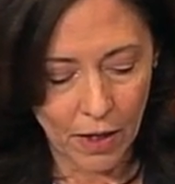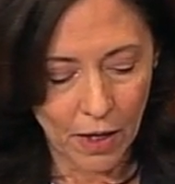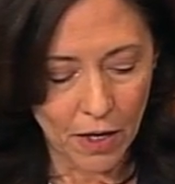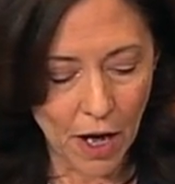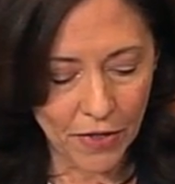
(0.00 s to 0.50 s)

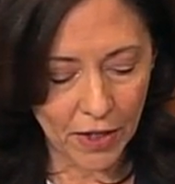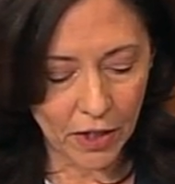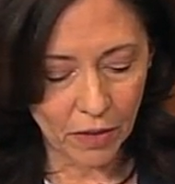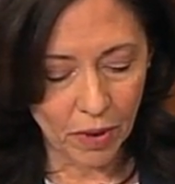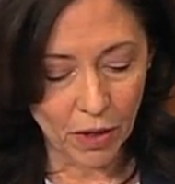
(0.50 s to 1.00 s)
Nothing
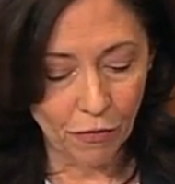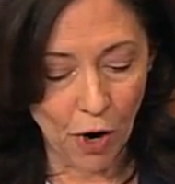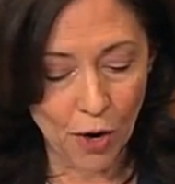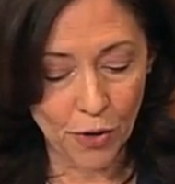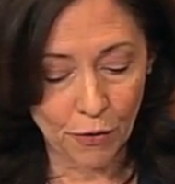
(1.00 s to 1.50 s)
could be
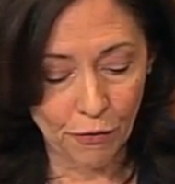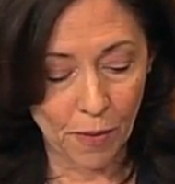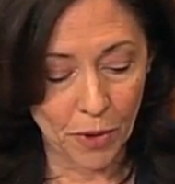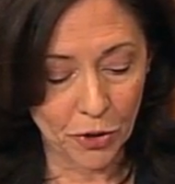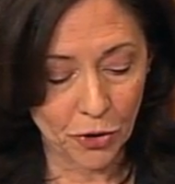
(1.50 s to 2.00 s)
farther
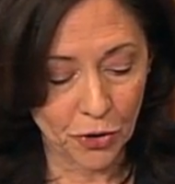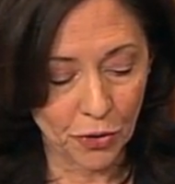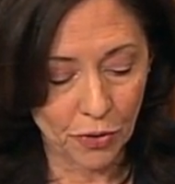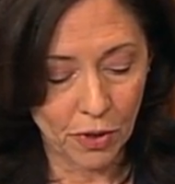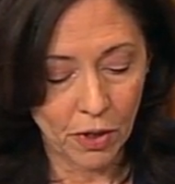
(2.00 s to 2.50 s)
from the
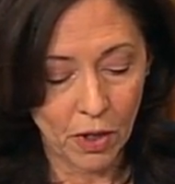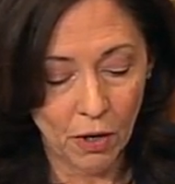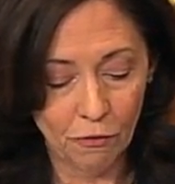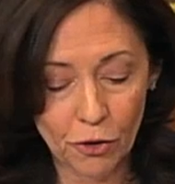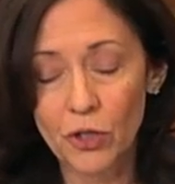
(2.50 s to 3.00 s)
truth.
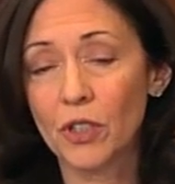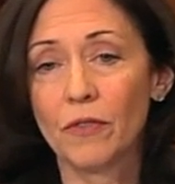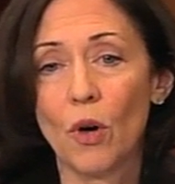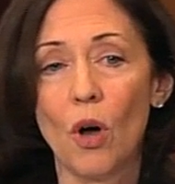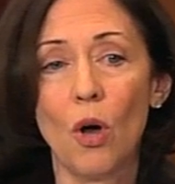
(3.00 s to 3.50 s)
First of
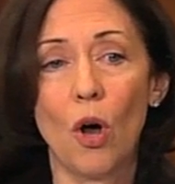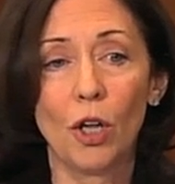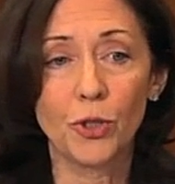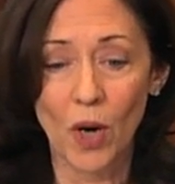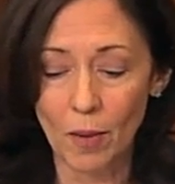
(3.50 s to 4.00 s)

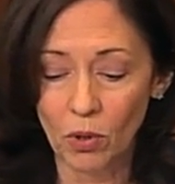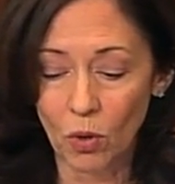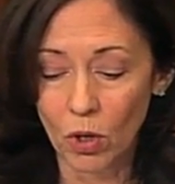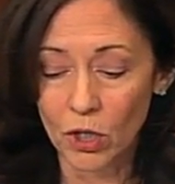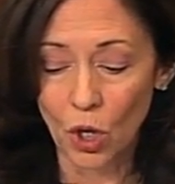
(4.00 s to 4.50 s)
all tribal
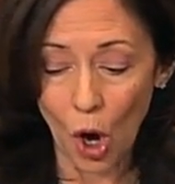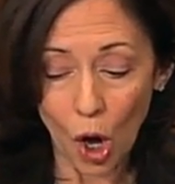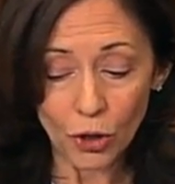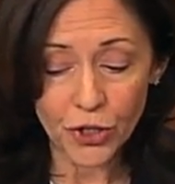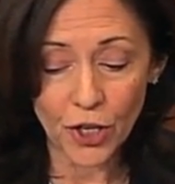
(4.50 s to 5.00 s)
courts
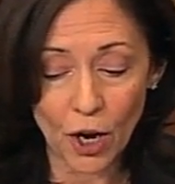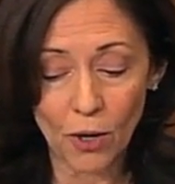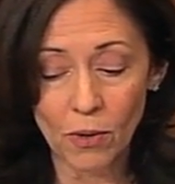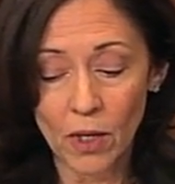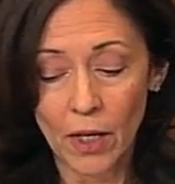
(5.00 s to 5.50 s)

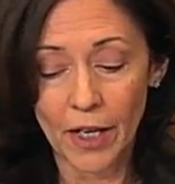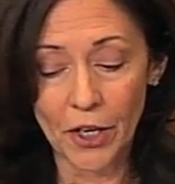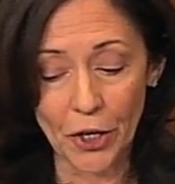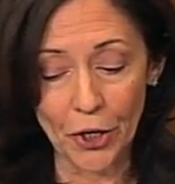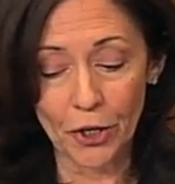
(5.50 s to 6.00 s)
also
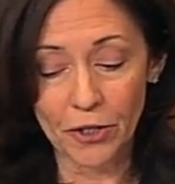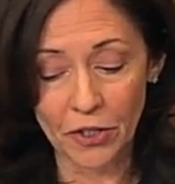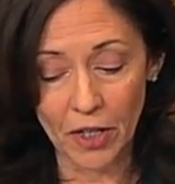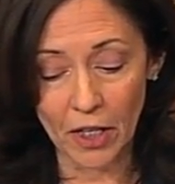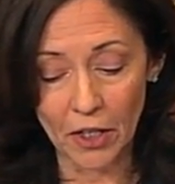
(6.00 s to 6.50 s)
adhere to
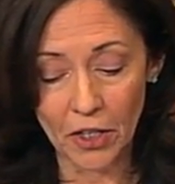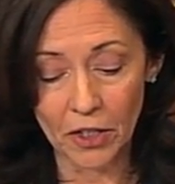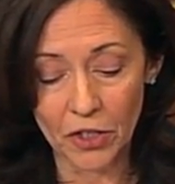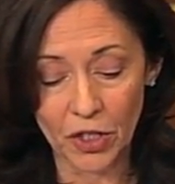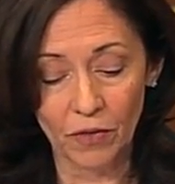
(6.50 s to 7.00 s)
the
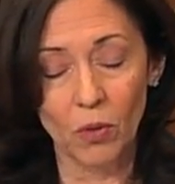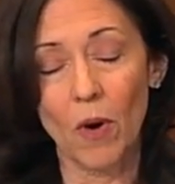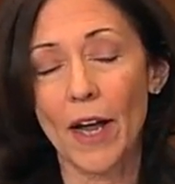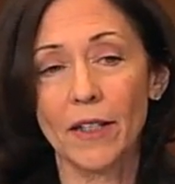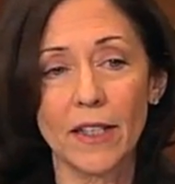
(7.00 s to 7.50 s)
Indian Civil Rights